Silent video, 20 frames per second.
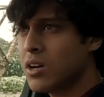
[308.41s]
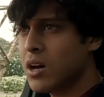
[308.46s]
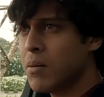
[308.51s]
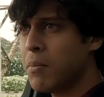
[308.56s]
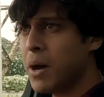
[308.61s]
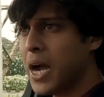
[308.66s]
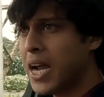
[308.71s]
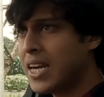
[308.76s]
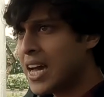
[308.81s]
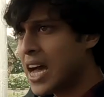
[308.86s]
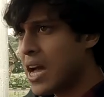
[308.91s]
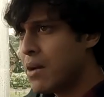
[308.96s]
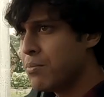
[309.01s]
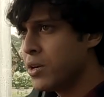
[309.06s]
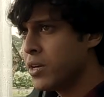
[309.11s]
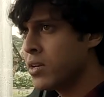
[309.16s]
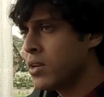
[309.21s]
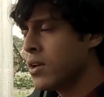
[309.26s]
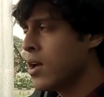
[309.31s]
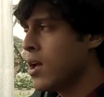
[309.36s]
a mild
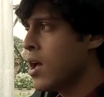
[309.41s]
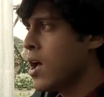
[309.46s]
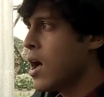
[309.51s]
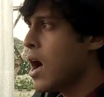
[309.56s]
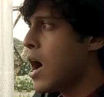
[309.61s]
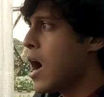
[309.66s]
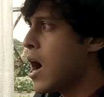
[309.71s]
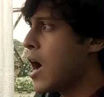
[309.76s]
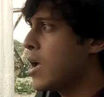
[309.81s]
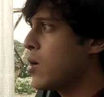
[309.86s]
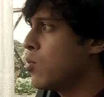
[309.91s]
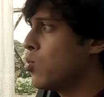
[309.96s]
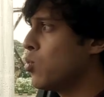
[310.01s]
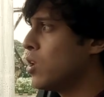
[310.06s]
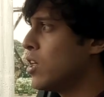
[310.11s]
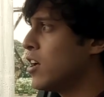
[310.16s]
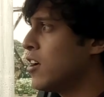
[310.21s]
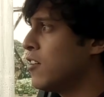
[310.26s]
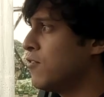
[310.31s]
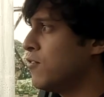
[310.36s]
hybrid. I would
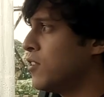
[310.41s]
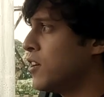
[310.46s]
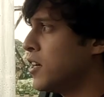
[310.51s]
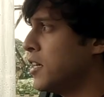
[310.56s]
have